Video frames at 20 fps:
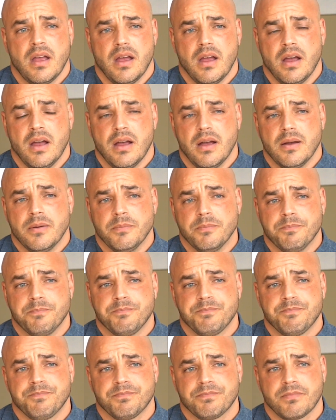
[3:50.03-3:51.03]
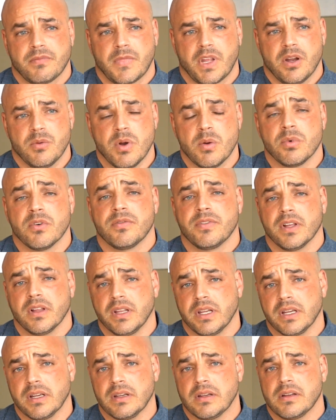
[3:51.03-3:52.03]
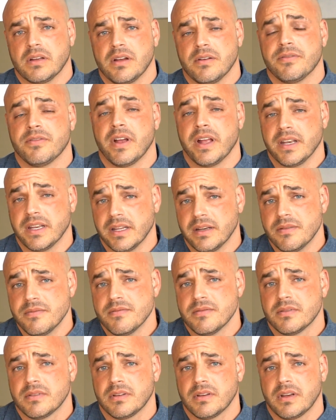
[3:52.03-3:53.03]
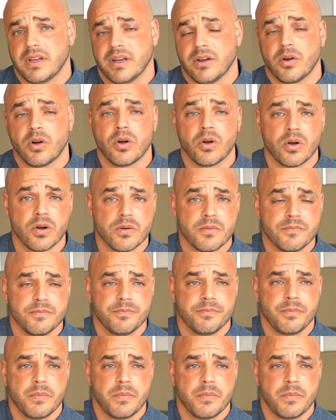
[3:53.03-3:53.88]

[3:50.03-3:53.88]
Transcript: I remember feeling offended and hurt.